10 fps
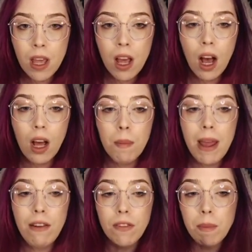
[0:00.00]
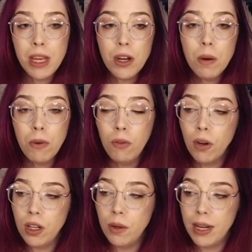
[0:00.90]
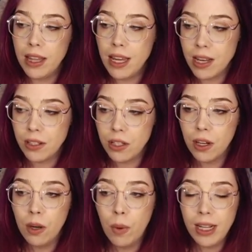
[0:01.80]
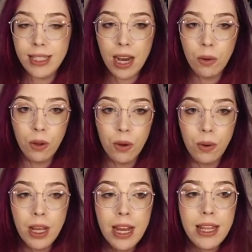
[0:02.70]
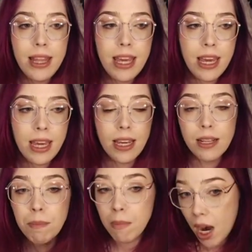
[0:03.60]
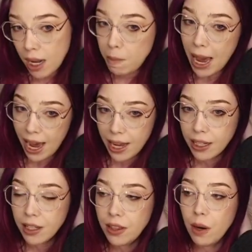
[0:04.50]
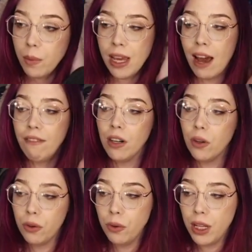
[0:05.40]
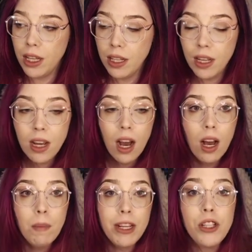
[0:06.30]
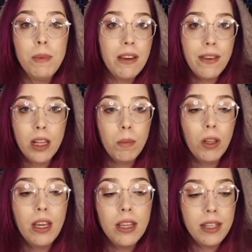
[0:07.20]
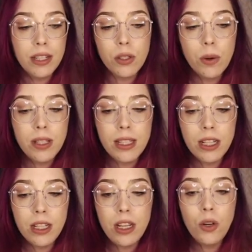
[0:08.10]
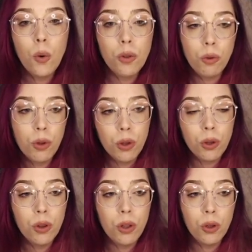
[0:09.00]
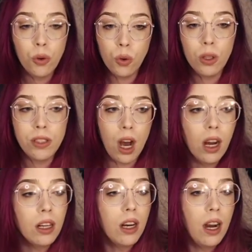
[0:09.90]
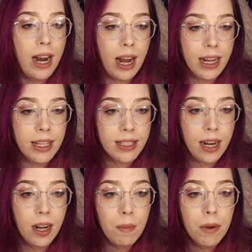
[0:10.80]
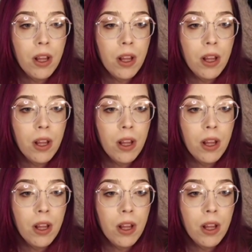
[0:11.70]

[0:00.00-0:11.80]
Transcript: And from here, before you do anything else, you're gonna want to download the mod pack that we have included. It should be available in the Discord section or through the Google Doc on how to get set up.